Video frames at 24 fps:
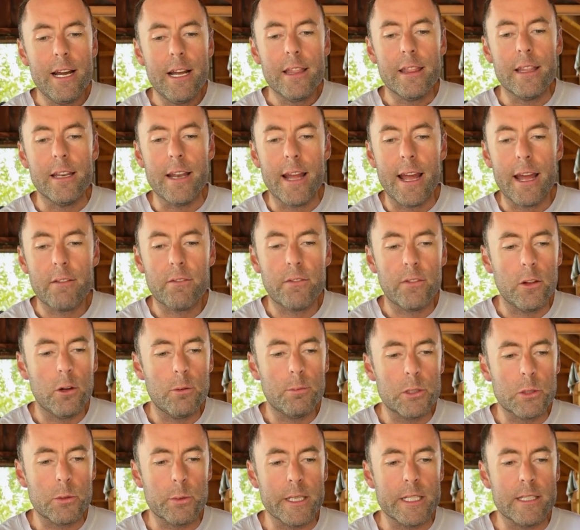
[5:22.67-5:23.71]
The nav flow
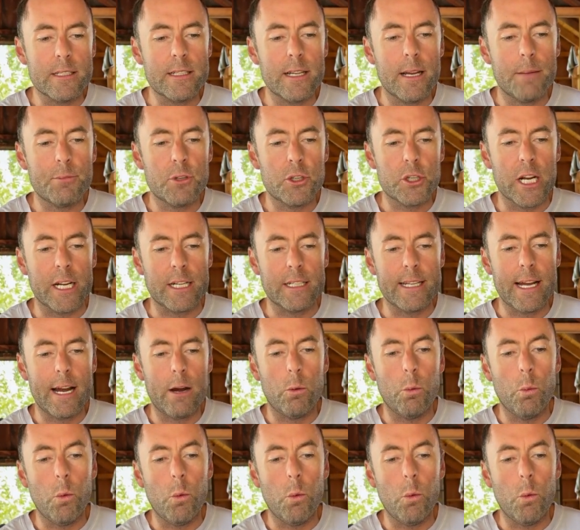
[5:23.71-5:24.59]
between steps checked out.